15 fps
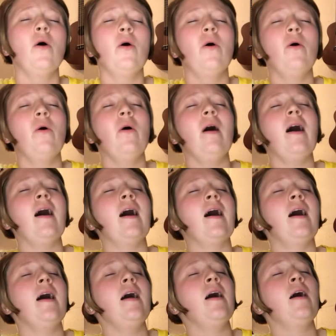who
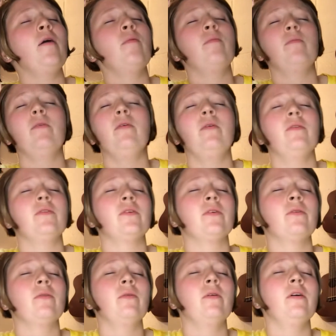I am, more
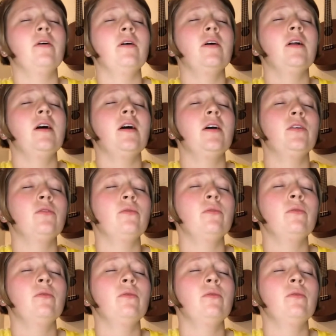than what I do.